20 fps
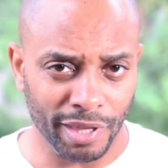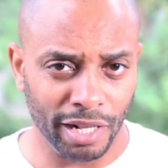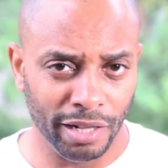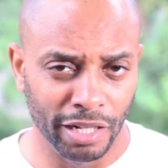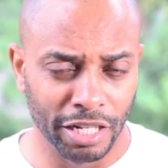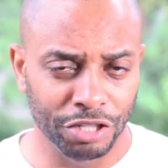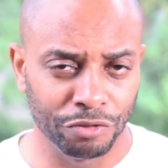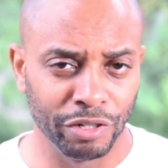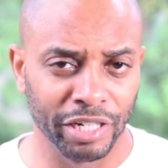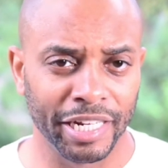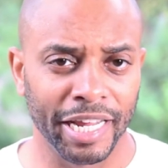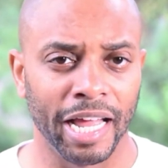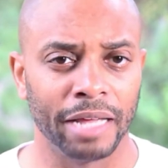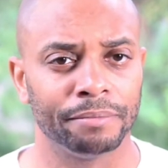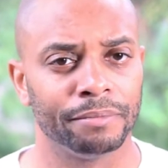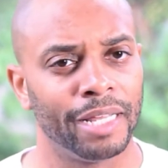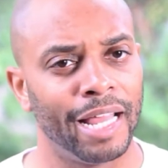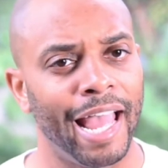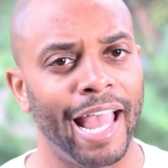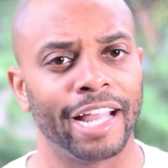let's recap.
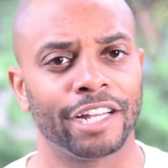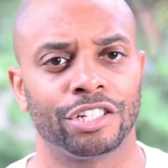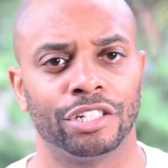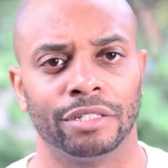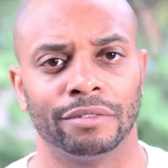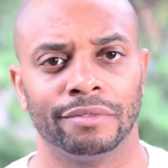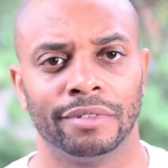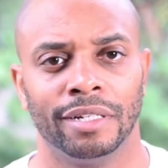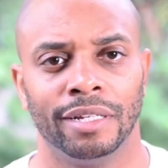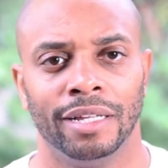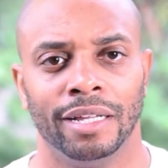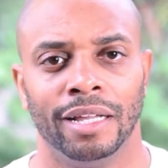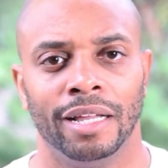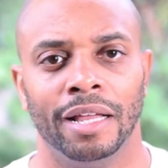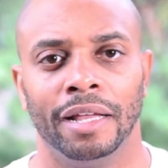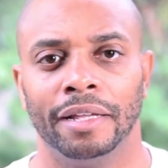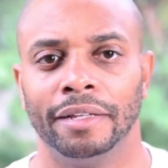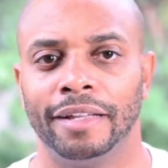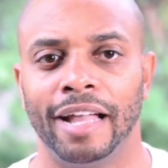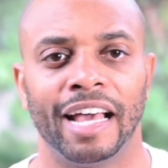Action.
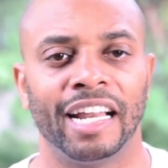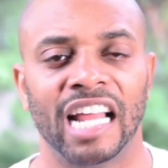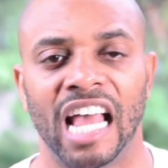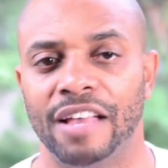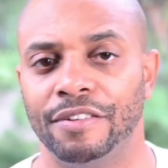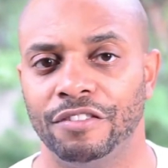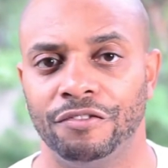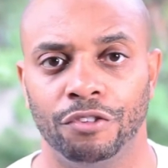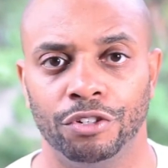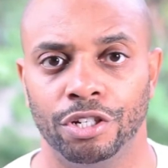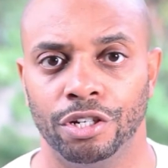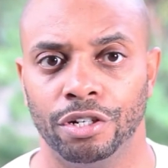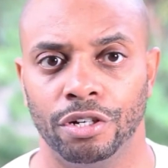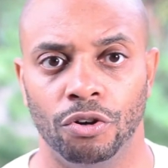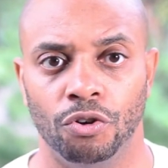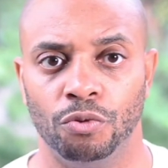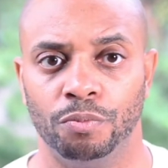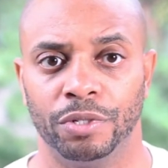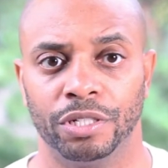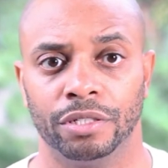Gotta have it for your
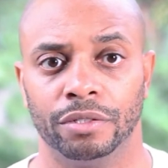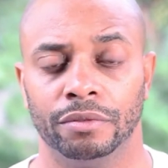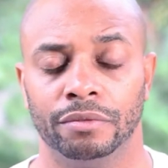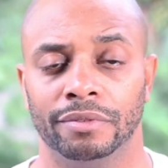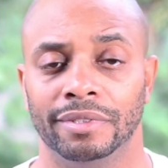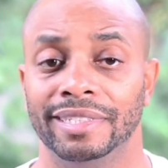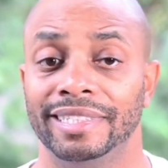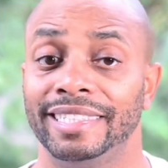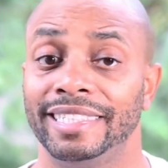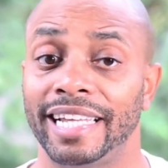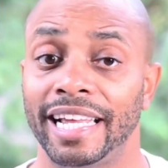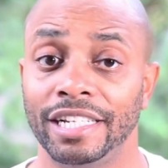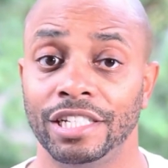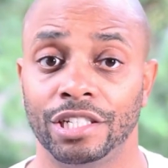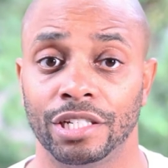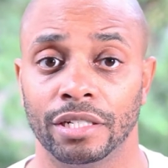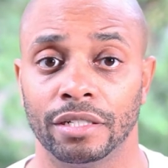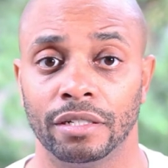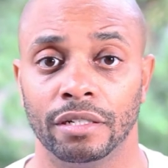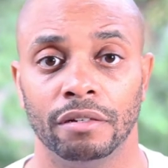opener.
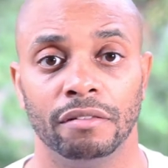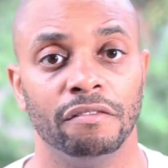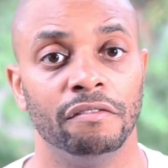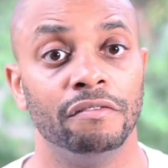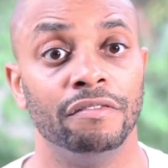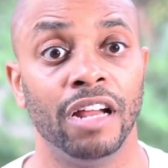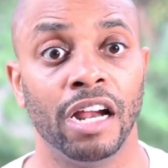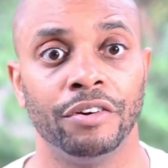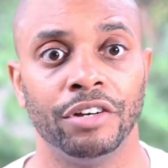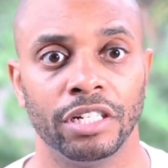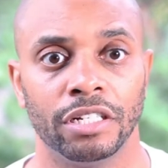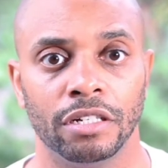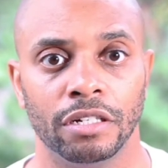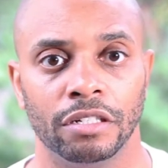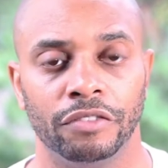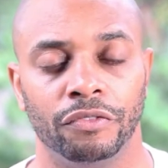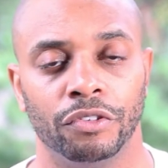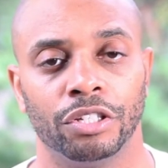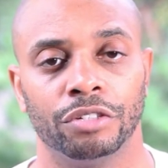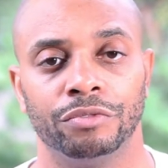Tension. Very good
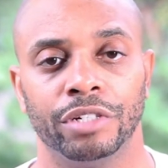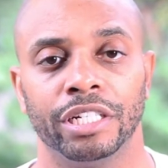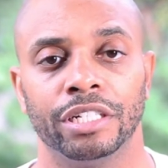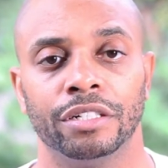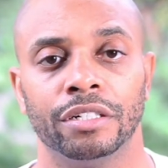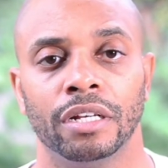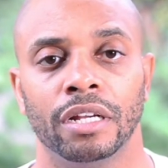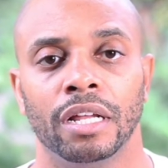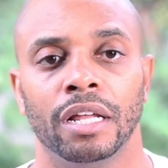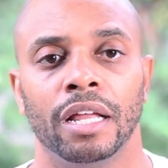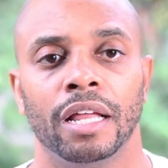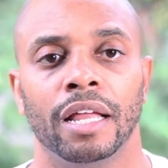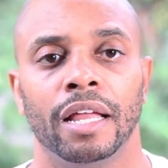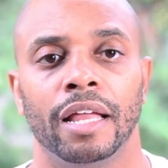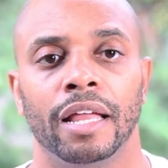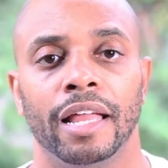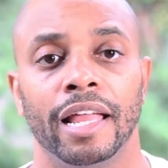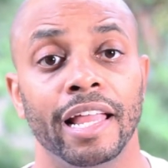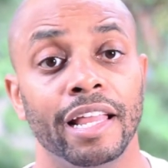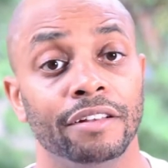for the reader
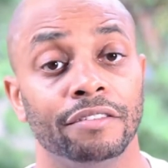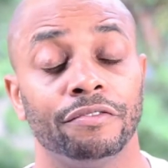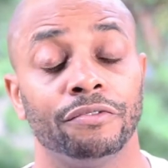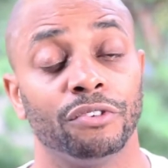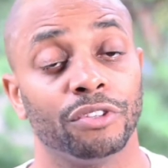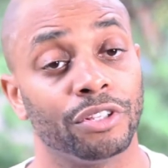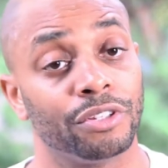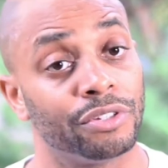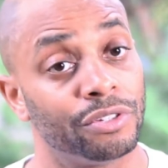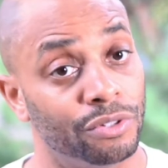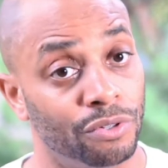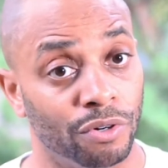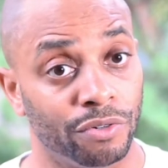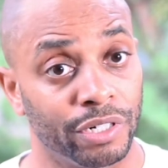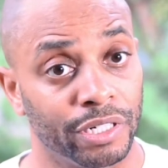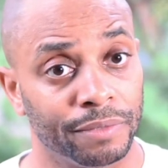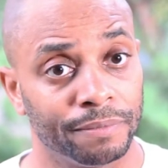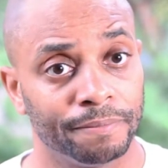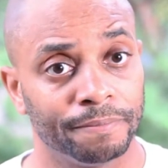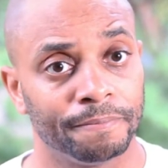and for the
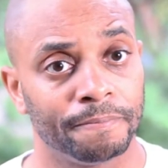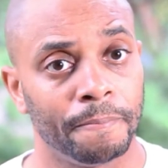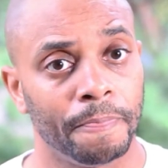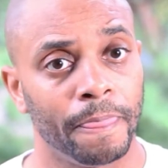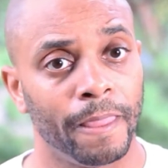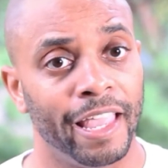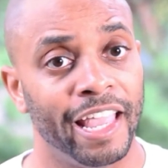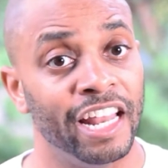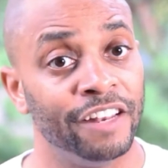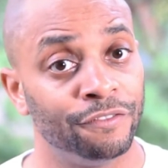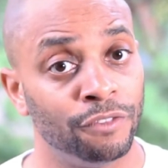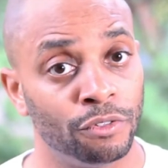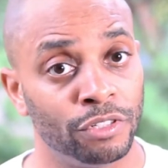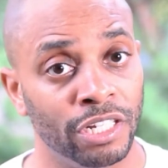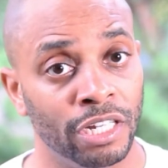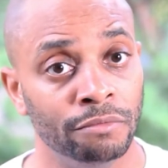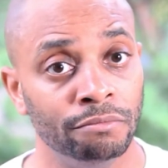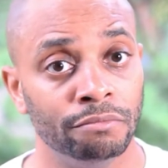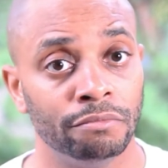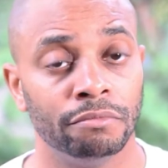story. Info
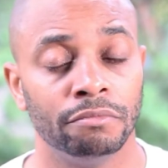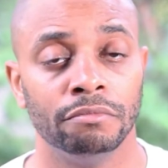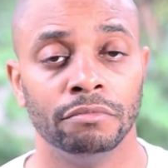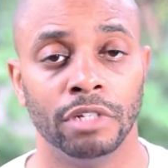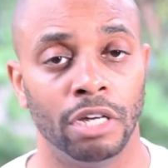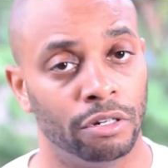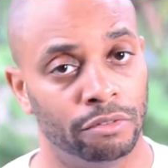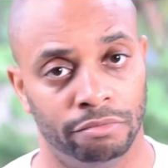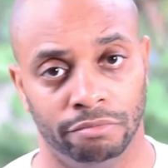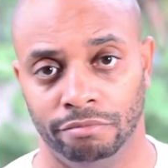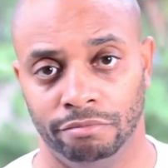dump? No.